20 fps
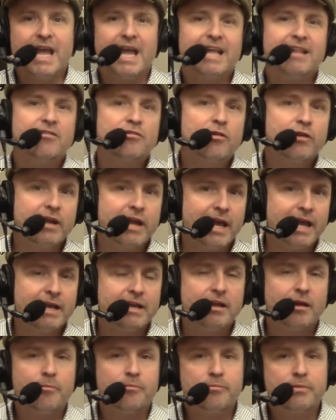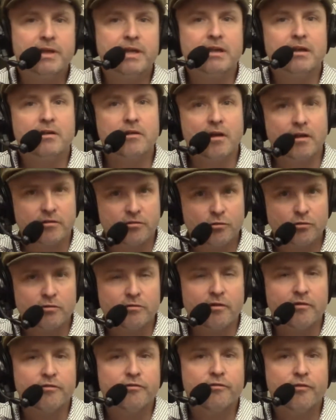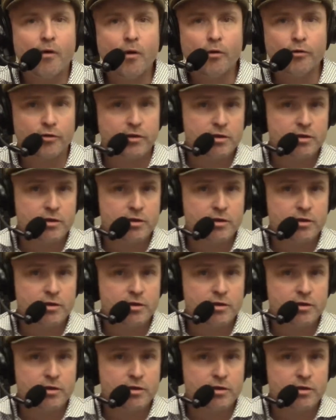it's going to end up being a sort of a false.